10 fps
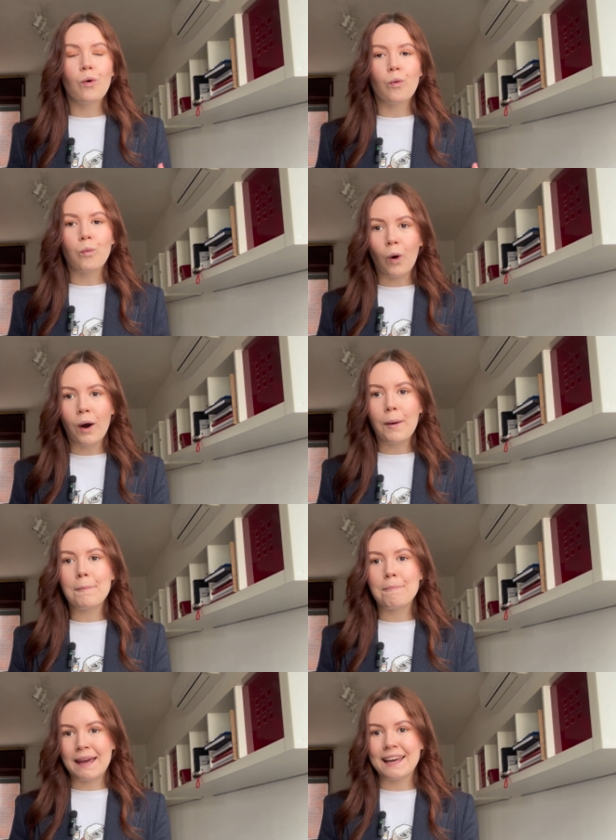what
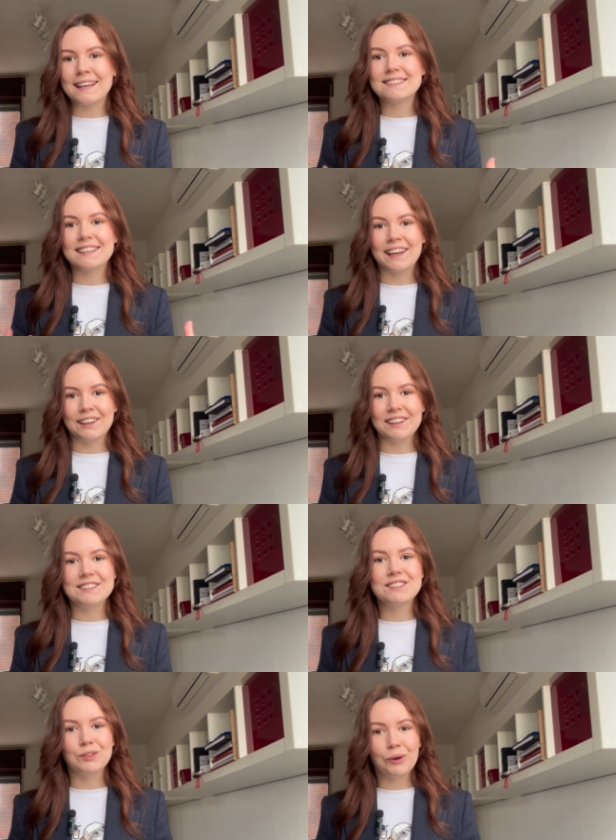makes a
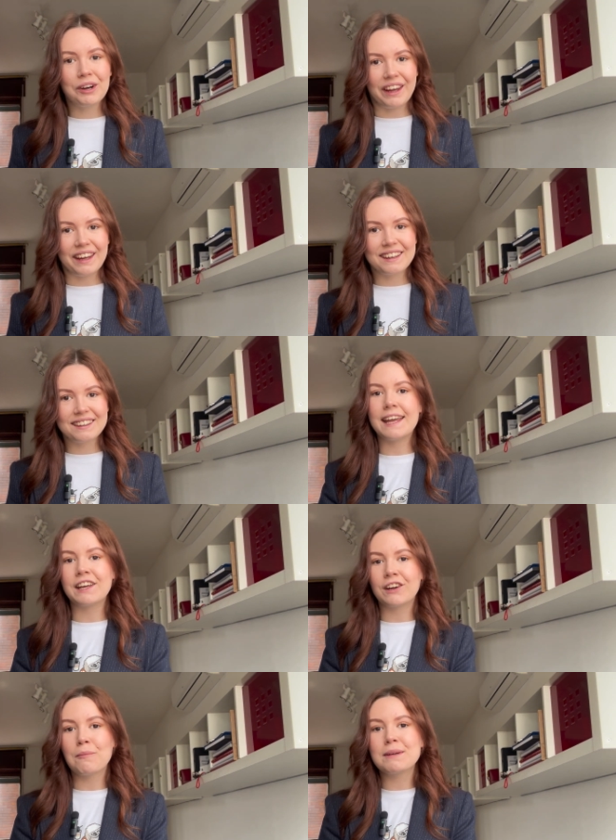good story. It
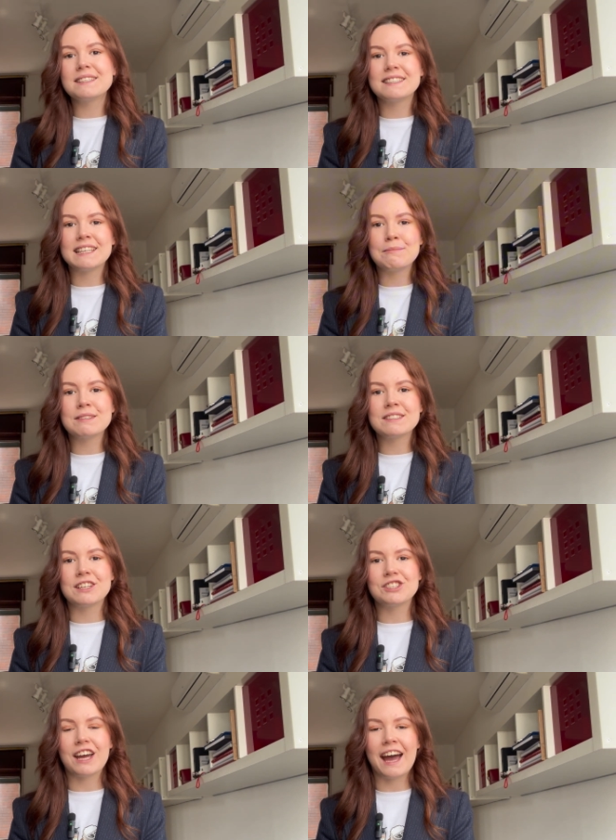encompassed themes
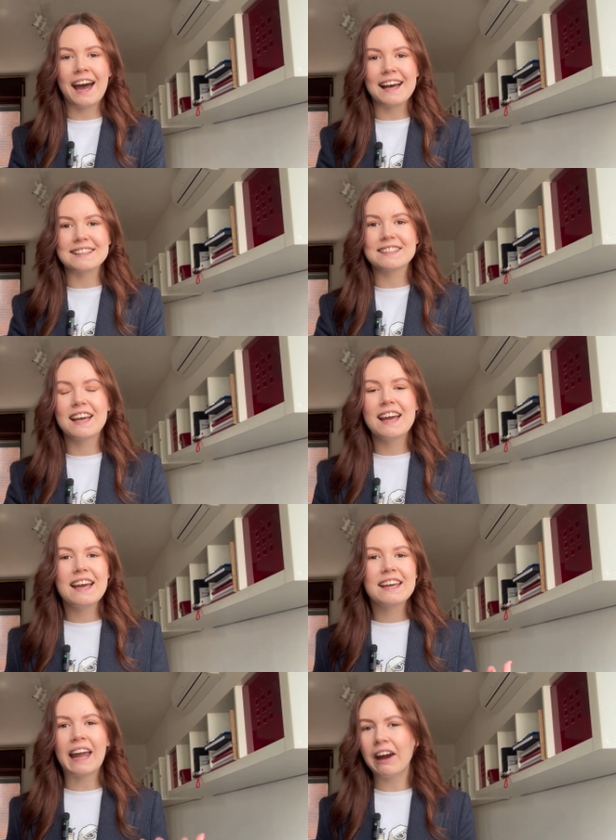such as
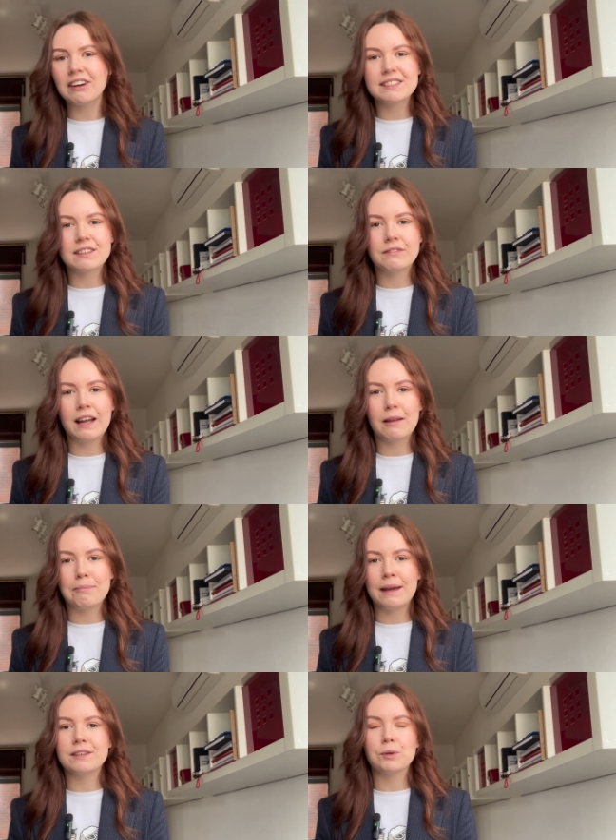character
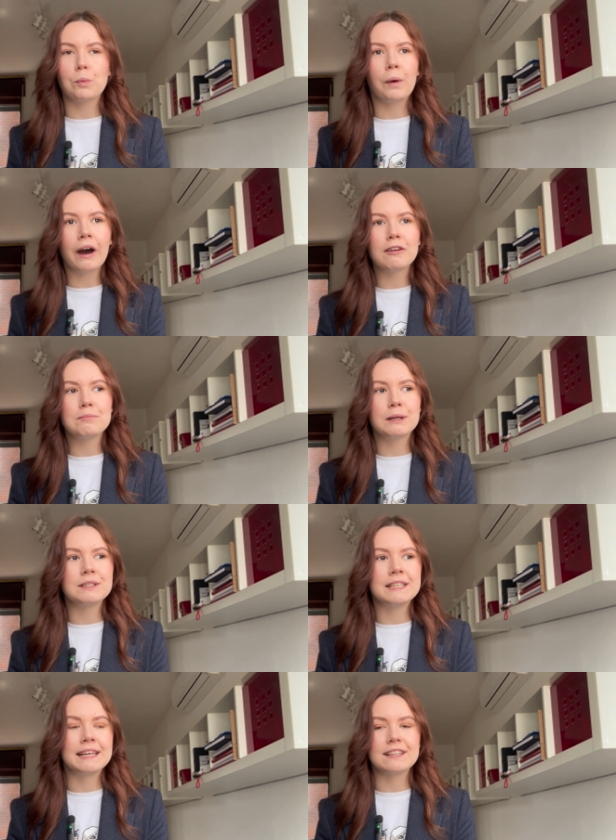development, world
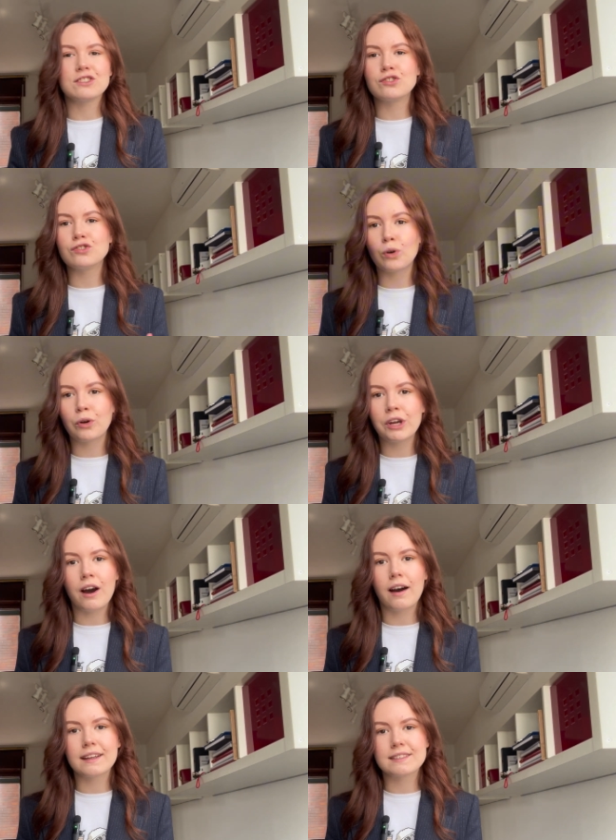building, story
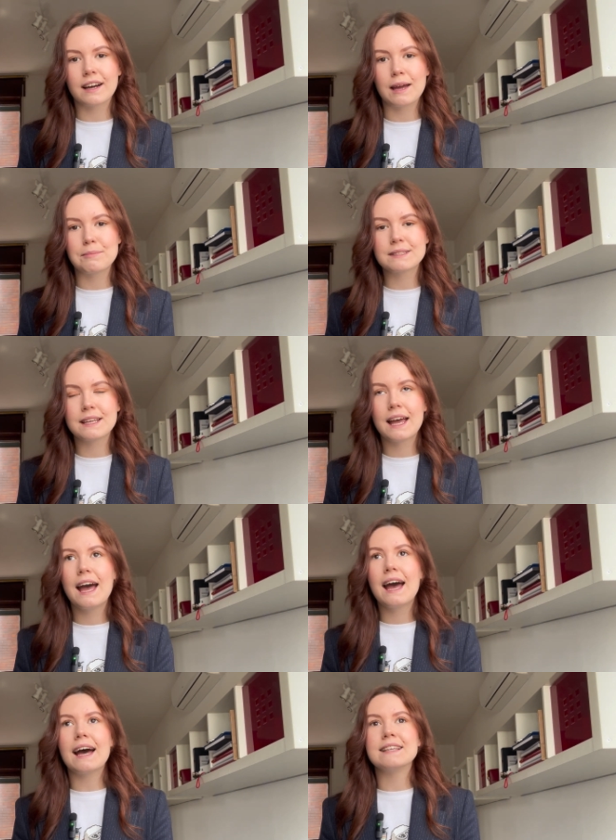archetypes,
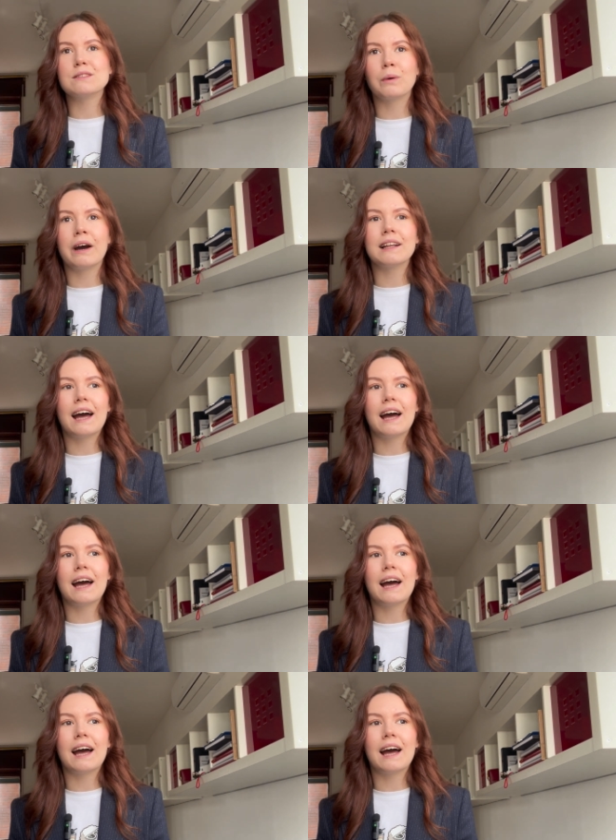as well